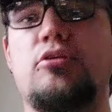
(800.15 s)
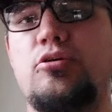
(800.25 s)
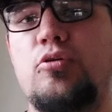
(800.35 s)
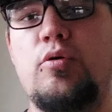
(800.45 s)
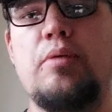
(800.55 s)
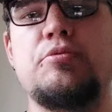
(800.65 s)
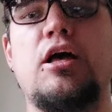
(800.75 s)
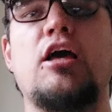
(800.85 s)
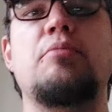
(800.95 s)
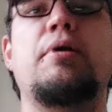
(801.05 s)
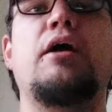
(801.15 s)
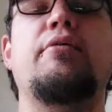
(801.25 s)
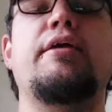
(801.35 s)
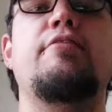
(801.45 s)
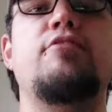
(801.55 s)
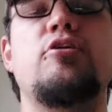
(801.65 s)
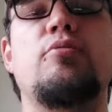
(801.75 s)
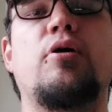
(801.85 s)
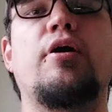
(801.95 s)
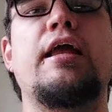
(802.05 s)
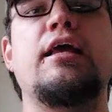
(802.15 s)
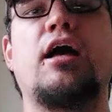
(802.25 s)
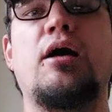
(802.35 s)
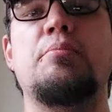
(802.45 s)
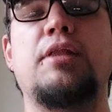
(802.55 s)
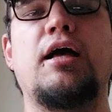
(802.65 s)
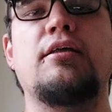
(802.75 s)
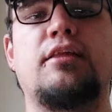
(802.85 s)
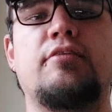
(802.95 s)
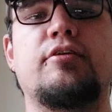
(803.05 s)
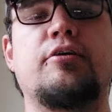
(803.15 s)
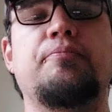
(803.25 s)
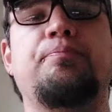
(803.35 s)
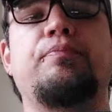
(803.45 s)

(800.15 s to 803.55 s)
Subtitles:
You know what I'm talking about if you are a combloc lover.